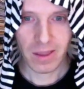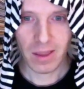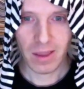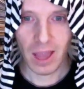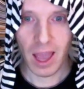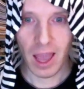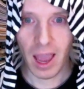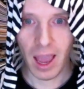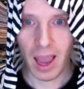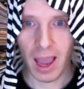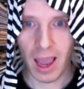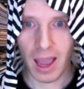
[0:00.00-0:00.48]

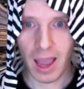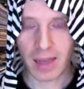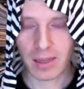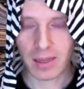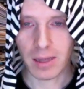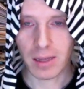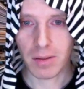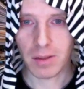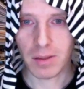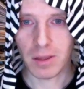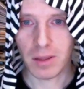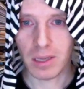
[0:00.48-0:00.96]
And
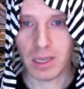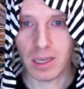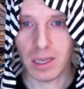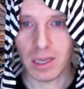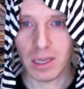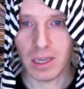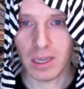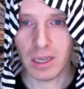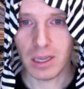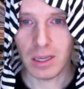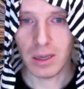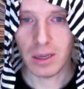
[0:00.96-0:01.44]

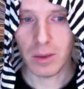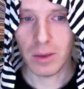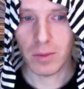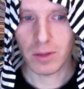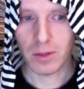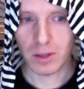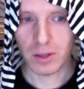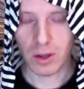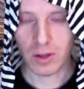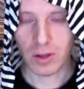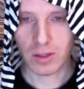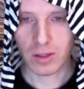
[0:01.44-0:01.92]
the
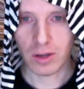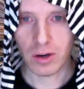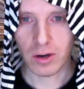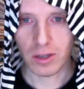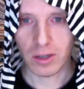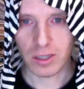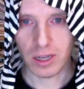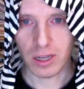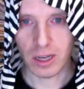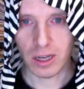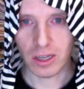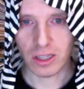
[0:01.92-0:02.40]
results are
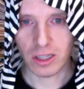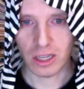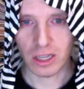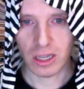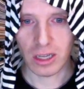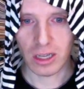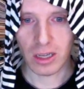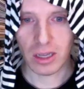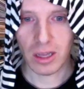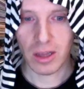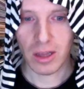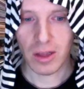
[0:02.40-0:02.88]
astonishing.